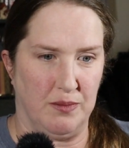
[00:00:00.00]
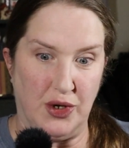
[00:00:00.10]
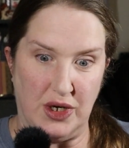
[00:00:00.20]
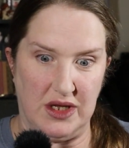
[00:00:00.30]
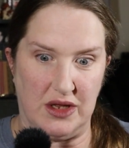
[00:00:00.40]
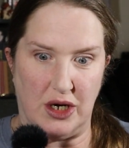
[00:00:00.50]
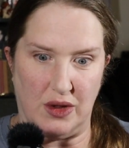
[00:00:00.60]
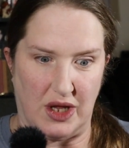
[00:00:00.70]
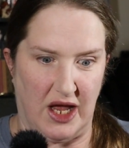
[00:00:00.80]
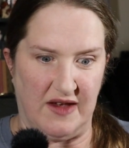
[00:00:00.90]
putting
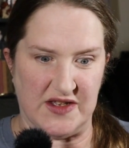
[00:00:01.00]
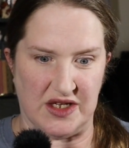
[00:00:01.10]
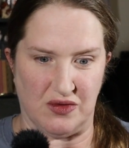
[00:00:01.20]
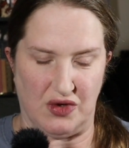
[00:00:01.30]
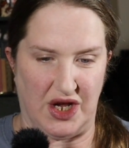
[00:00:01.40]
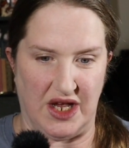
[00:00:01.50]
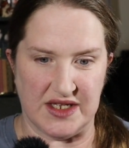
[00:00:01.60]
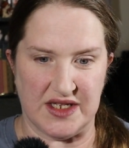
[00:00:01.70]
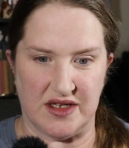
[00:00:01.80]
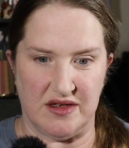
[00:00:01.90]
their lives in
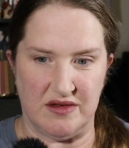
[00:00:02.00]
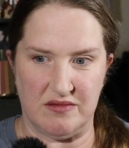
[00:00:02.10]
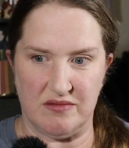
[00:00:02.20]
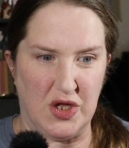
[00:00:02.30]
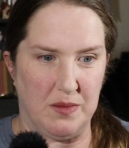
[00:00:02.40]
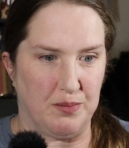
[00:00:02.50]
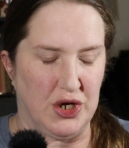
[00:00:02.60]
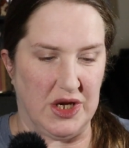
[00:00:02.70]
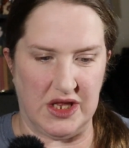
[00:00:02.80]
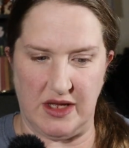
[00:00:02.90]
risk
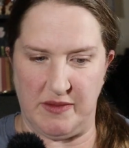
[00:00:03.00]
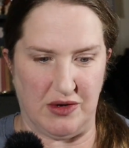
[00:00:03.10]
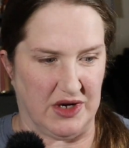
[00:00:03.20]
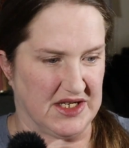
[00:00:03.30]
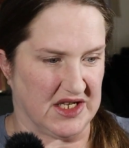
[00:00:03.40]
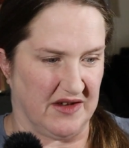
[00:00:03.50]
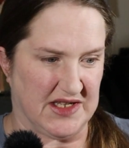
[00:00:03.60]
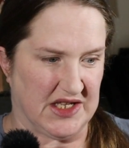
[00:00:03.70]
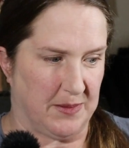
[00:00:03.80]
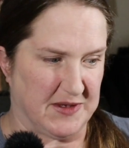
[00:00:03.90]
putting them at risk of
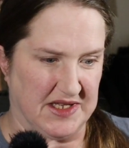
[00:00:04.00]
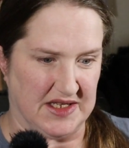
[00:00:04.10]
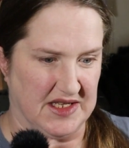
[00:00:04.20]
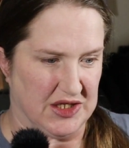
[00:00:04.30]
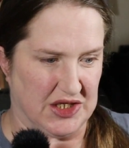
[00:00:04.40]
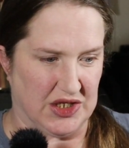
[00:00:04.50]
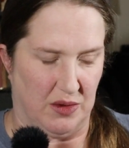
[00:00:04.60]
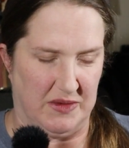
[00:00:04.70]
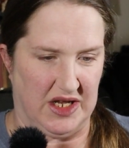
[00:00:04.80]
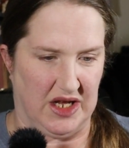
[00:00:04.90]
sepsis and
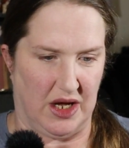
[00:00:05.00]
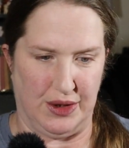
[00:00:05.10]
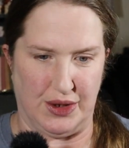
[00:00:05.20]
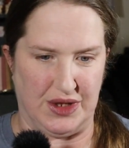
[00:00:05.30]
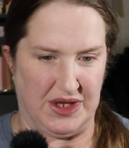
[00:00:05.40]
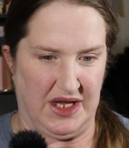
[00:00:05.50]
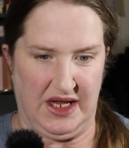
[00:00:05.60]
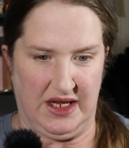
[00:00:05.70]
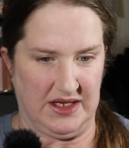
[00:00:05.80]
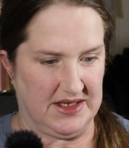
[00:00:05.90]
so many other
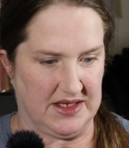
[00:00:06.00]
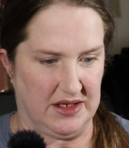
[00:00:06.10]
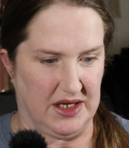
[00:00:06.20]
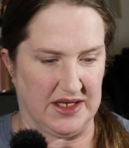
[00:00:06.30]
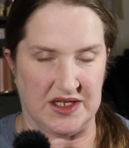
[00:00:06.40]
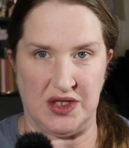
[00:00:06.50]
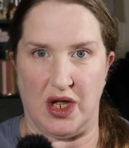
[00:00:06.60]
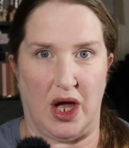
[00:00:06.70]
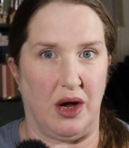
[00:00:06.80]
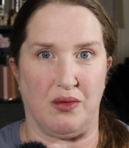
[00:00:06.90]
things. It's
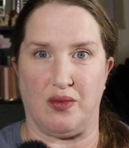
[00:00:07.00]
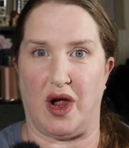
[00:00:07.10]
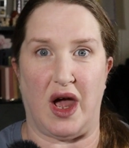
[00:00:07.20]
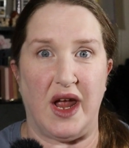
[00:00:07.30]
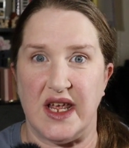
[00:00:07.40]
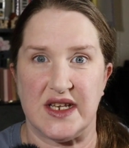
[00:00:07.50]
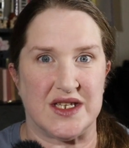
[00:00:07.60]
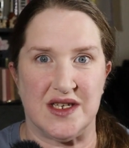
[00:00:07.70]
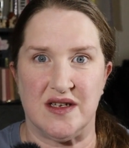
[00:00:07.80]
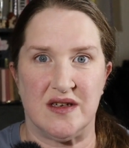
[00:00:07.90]
not
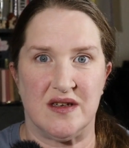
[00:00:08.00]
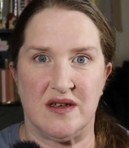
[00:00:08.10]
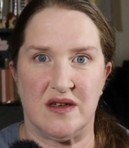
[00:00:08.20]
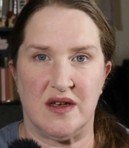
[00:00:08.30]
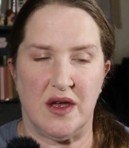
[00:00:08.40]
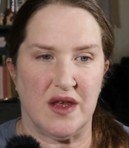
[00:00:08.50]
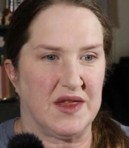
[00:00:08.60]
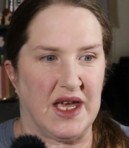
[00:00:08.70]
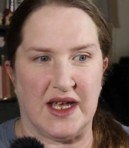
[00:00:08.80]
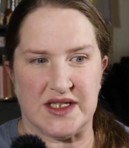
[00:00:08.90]
right.
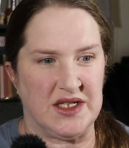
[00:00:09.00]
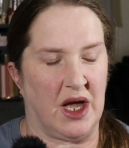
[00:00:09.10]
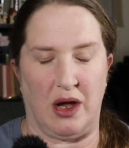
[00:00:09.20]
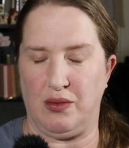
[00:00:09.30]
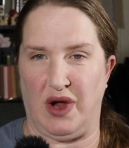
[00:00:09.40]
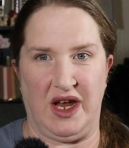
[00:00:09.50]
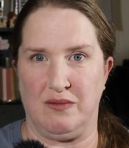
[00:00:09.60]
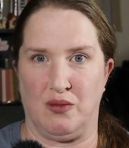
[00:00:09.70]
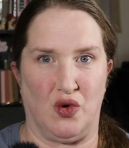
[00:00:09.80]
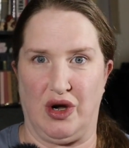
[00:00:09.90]
That's not
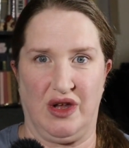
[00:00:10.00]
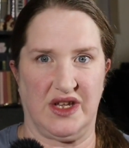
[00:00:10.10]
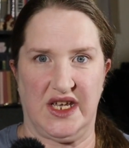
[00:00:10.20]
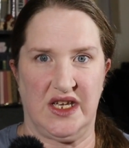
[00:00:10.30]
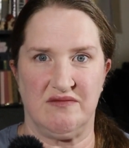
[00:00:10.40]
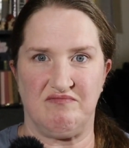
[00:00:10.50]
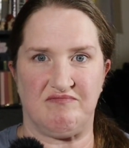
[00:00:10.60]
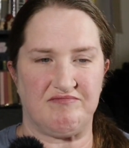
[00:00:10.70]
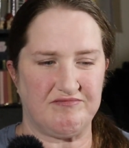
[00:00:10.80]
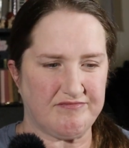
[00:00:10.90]
right morally.
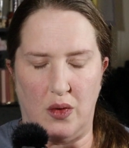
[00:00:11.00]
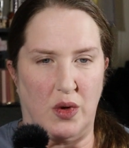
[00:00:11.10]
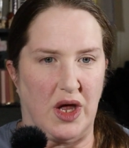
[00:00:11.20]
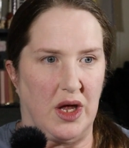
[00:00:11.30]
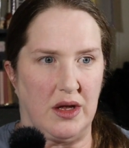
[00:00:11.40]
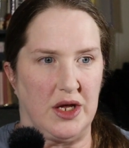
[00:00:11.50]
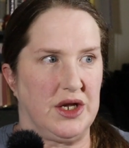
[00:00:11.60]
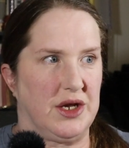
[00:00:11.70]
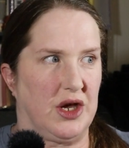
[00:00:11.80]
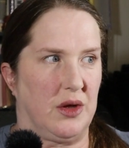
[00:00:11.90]
Well,
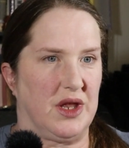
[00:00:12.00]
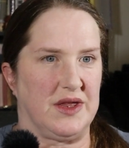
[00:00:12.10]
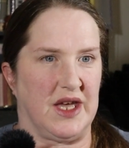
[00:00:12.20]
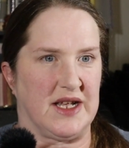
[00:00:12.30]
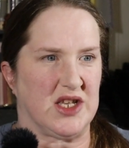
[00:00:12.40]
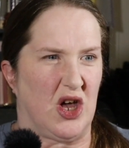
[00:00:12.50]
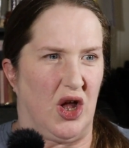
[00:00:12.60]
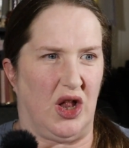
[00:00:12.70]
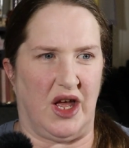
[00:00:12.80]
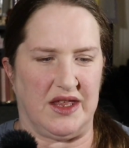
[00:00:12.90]
you know, that's
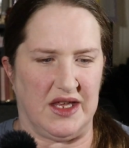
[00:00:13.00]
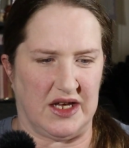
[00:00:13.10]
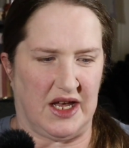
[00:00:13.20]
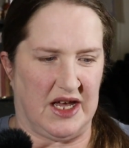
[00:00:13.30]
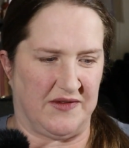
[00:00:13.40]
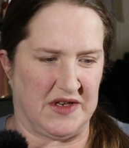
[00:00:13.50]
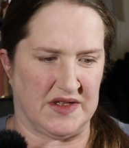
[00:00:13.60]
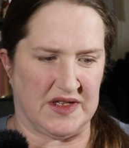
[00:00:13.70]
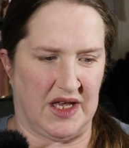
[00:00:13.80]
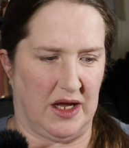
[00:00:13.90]
all I think I have
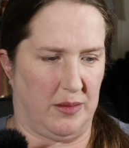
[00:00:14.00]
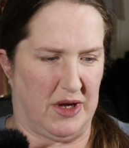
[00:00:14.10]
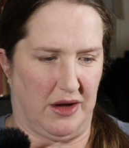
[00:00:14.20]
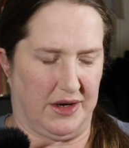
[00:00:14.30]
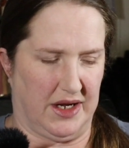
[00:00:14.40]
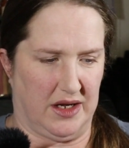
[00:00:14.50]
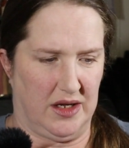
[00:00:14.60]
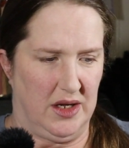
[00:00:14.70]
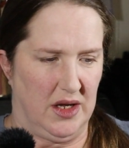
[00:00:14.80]
to say about it.